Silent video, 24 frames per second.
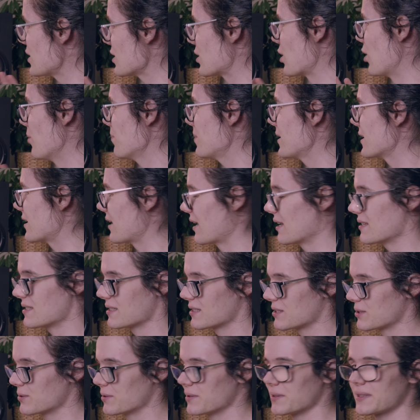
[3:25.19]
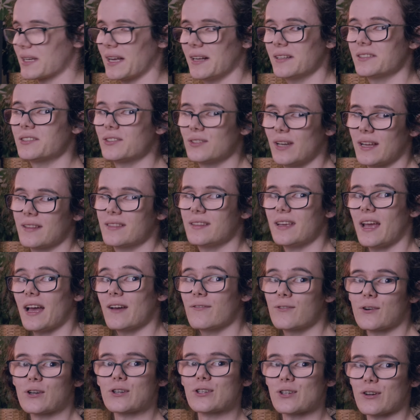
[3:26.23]
complicated to calculate the
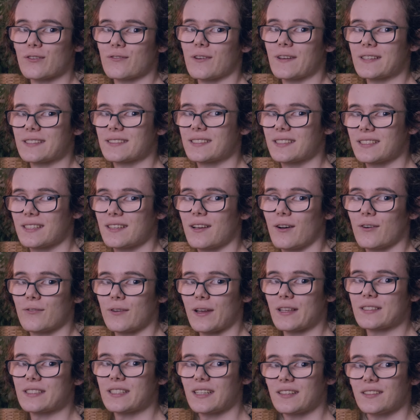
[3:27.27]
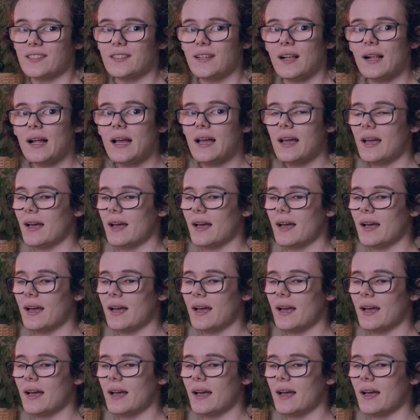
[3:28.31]
average of a signal.